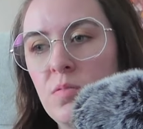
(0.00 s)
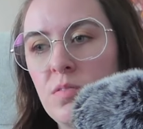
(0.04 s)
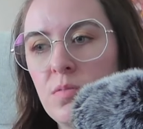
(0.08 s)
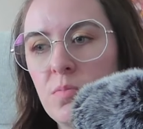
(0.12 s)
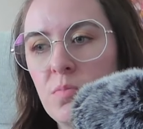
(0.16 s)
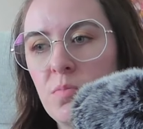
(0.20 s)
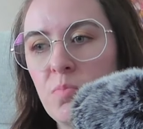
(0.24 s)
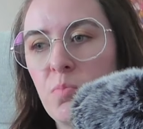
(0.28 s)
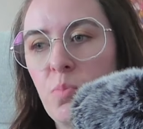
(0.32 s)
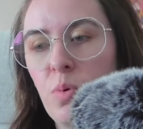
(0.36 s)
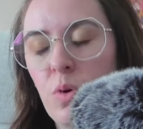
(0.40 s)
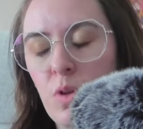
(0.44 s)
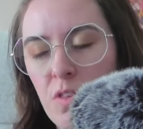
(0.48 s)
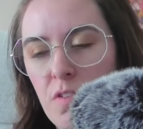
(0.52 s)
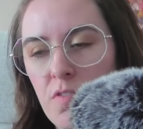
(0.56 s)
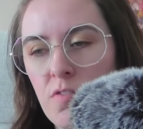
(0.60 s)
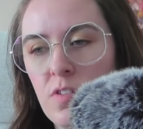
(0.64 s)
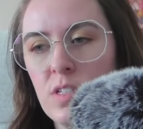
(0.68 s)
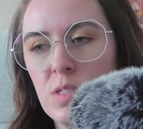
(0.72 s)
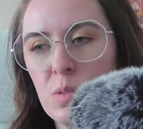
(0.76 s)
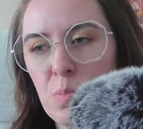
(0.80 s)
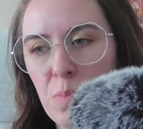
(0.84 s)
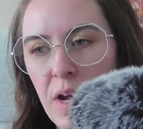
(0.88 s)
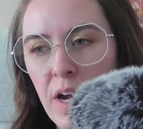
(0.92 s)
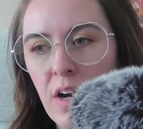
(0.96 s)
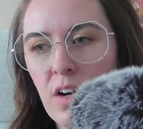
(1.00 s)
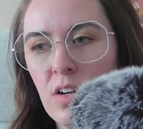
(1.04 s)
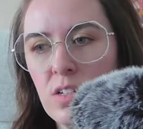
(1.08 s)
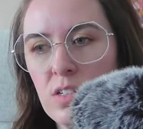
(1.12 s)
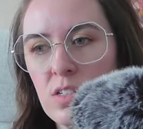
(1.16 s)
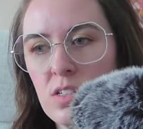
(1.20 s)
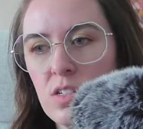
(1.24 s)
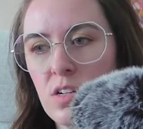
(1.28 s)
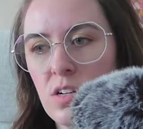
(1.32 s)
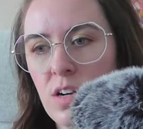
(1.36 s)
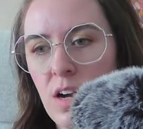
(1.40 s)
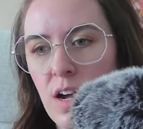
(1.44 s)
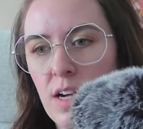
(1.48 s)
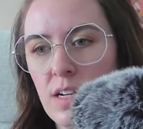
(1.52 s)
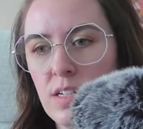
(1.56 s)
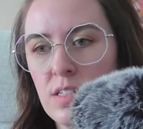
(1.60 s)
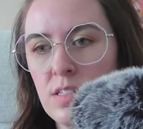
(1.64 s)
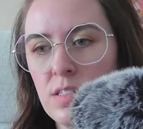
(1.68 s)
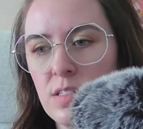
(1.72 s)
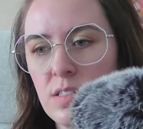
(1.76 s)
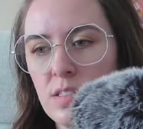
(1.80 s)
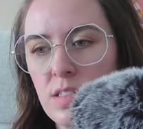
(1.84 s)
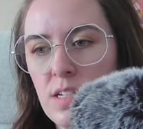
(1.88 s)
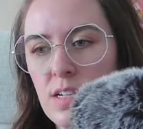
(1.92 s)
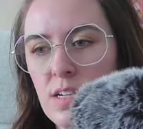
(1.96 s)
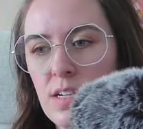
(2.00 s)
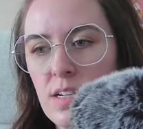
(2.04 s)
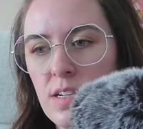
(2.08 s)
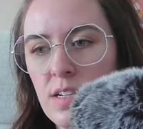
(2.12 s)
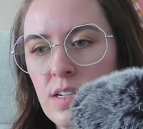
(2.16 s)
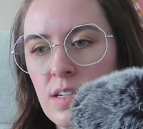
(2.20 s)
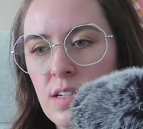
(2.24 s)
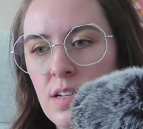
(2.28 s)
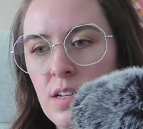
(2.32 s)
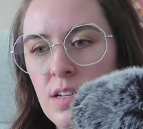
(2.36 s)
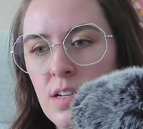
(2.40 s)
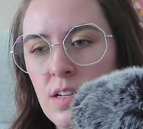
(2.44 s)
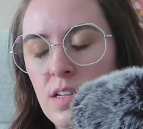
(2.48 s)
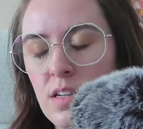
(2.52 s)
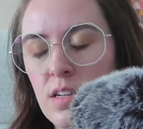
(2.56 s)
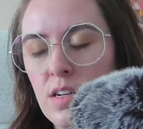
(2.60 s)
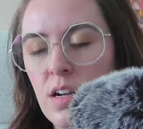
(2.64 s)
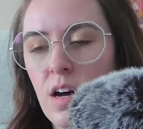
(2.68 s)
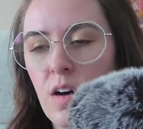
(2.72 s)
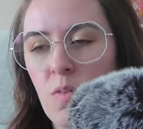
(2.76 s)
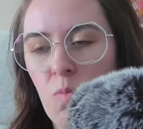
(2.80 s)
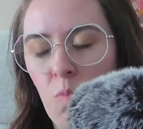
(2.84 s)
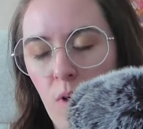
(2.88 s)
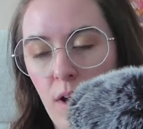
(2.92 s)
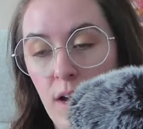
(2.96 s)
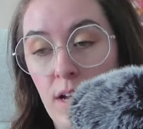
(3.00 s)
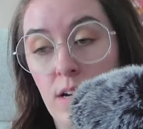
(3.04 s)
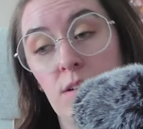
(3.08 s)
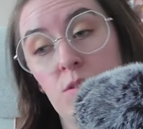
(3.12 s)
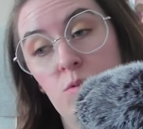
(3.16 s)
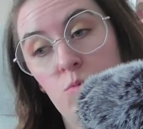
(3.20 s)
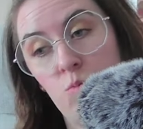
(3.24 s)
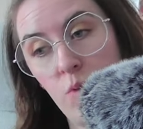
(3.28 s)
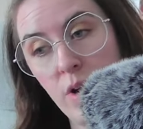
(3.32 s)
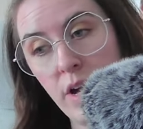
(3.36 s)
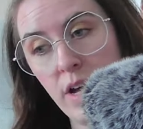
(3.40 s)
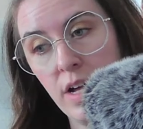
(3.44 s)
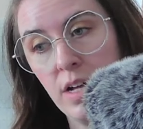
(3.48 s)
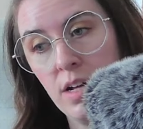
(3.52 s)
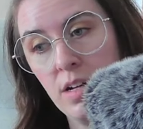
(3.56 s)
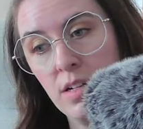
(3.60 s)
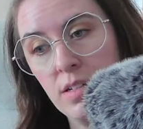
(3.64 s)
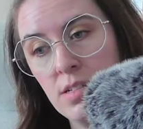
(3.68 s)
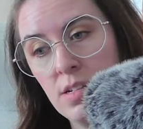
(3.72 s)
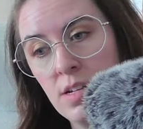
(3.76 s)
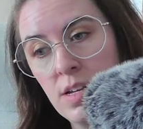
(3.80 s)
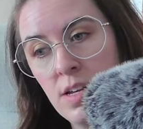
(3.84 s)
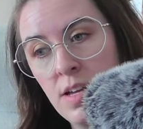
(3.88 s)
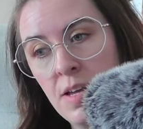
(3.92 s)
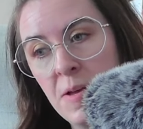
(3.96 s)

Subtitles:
both of his parents are actually not white as well.